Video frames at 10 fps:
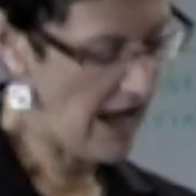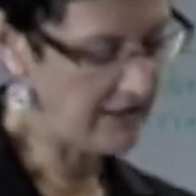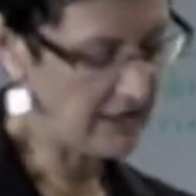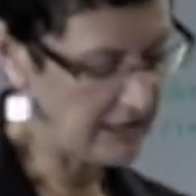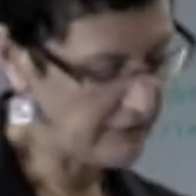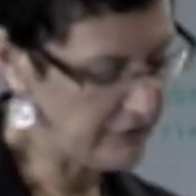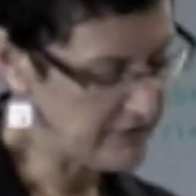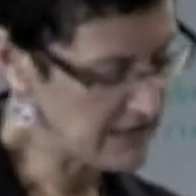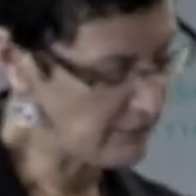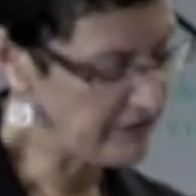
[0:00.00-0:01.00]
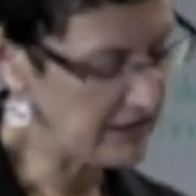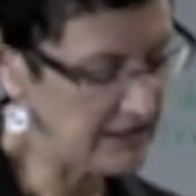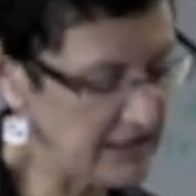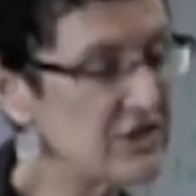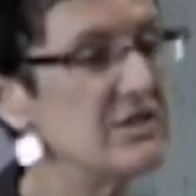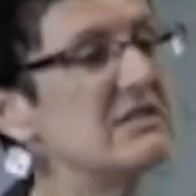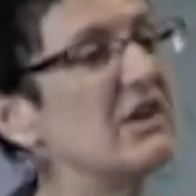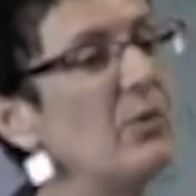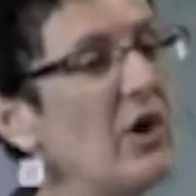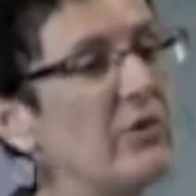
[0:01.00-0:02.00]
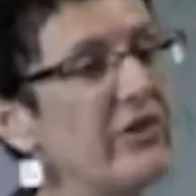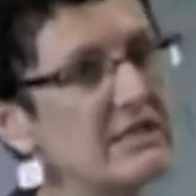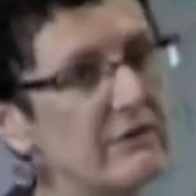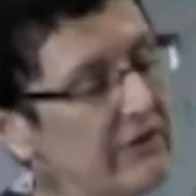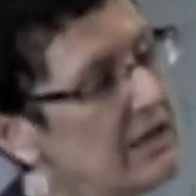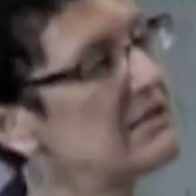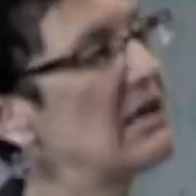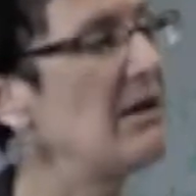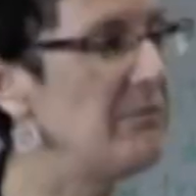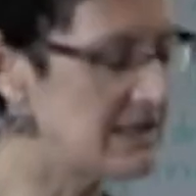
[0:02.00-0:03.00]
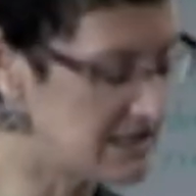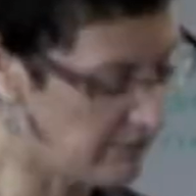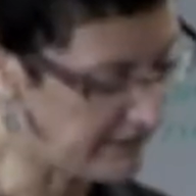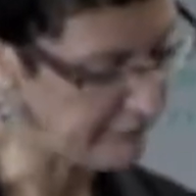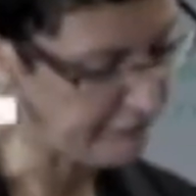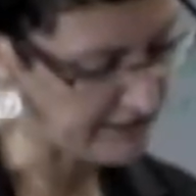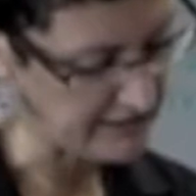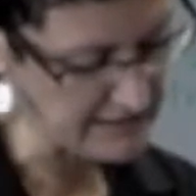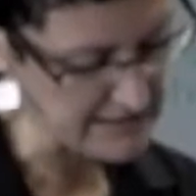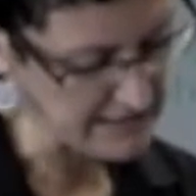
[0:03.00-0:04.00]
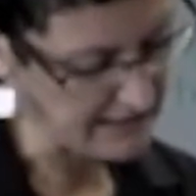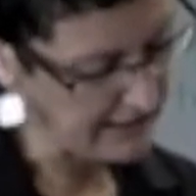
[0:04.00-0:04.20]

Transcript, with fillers: And I interviewed some of the clinicians who work with those offenders, and I met some of the offenders.